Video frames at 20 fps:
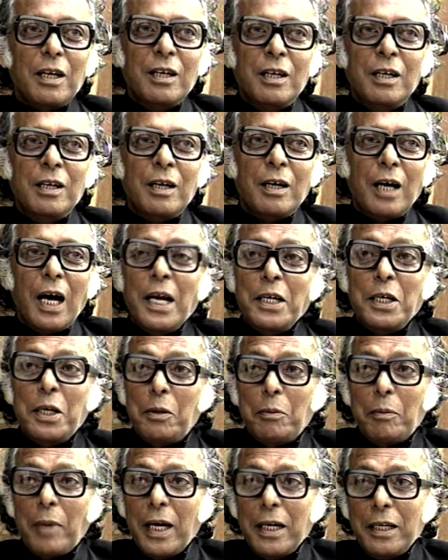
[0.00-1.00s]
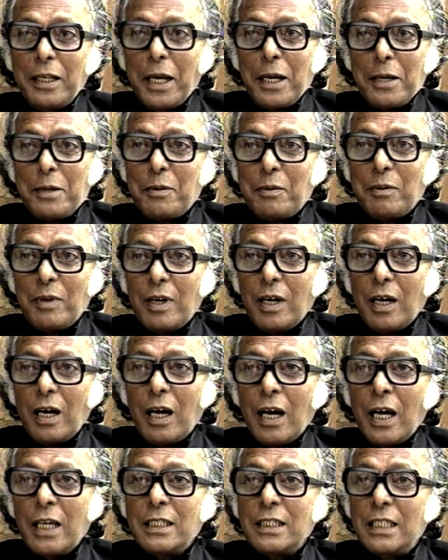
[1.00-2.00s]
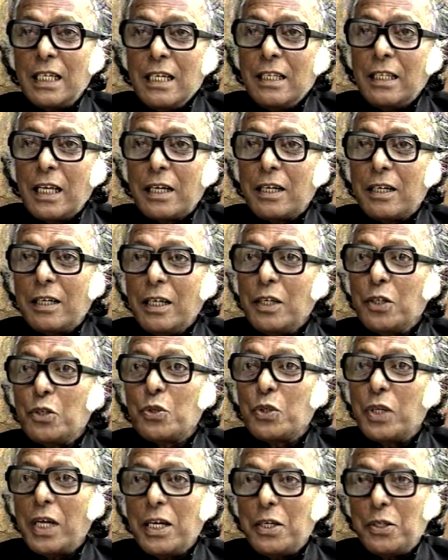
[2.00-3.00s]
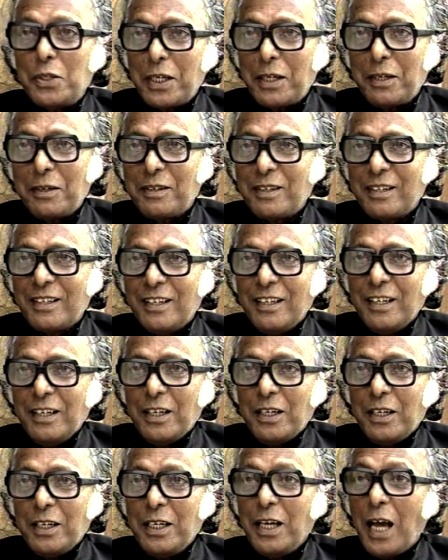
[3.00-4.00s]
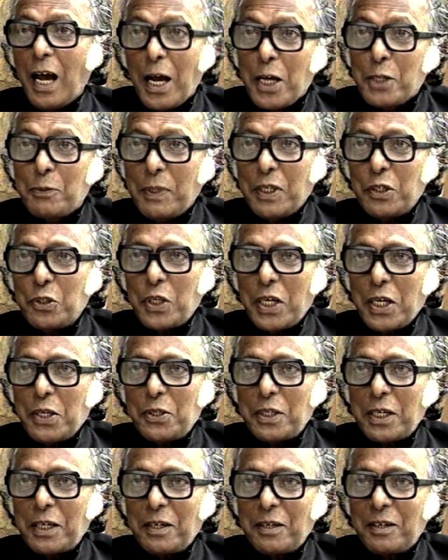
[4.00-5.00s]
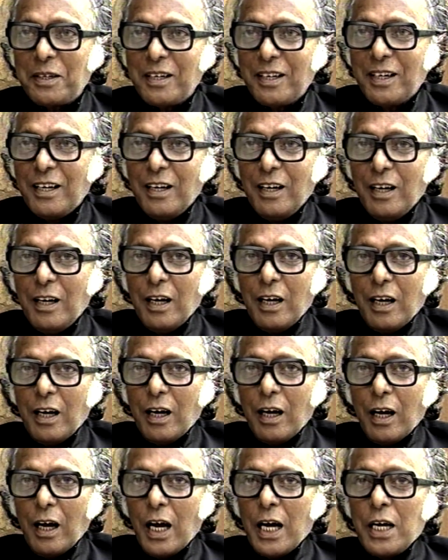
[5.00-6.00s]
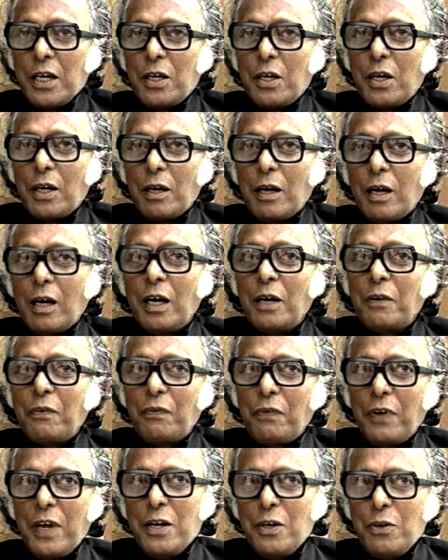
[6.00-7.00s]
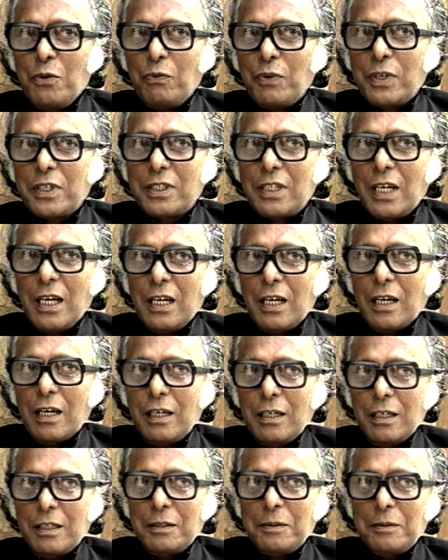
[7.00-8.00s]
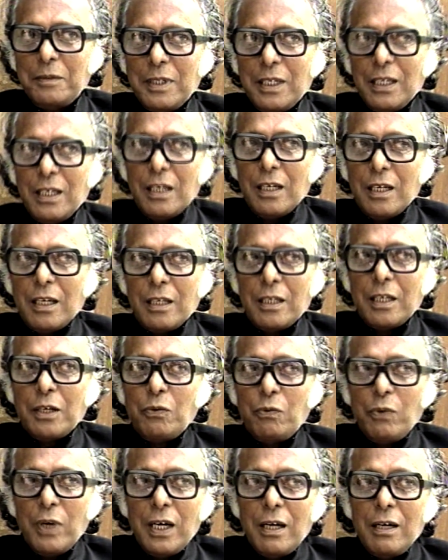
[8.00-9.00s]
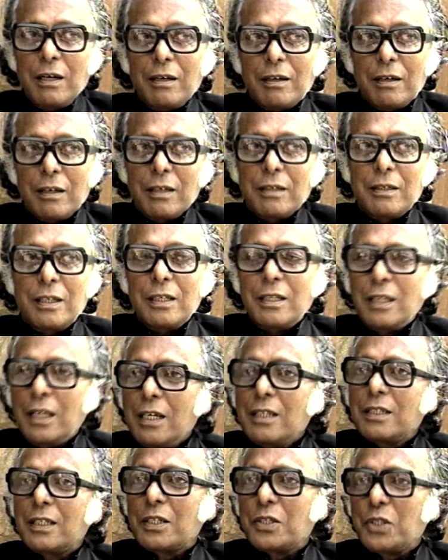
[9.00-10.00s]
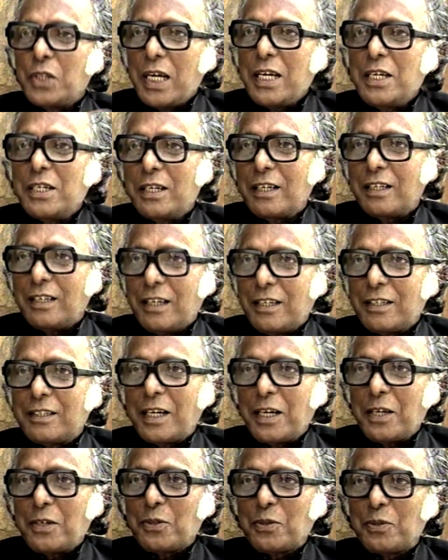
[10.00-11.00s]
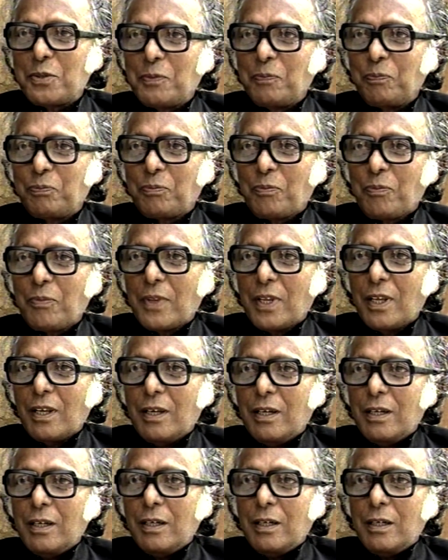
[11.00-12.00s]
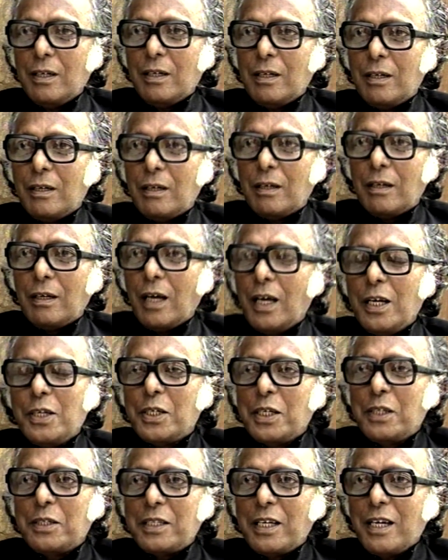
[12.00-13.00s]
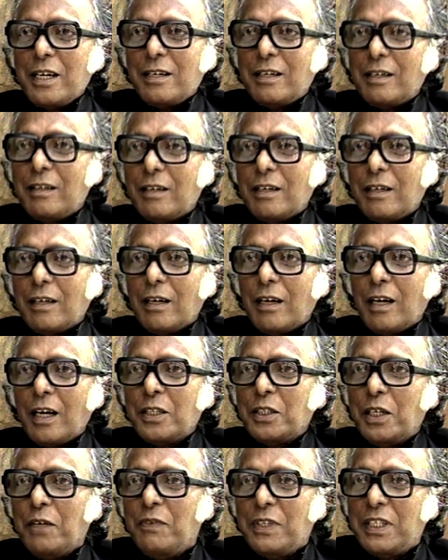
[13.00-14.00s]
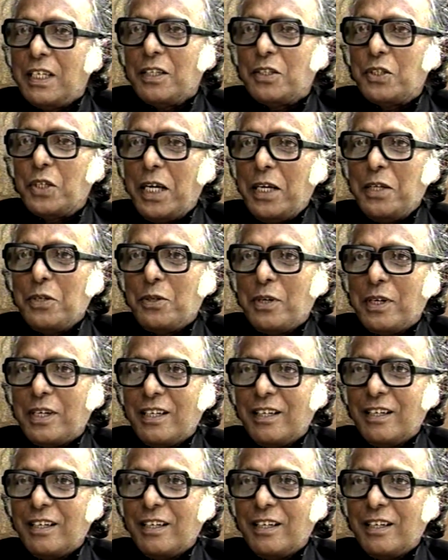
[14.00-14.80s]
I didn't mind that. I see that he's changing. He has been changing. And her friend was telling her that, well, the things are changing these days. And she said, Has everything changed?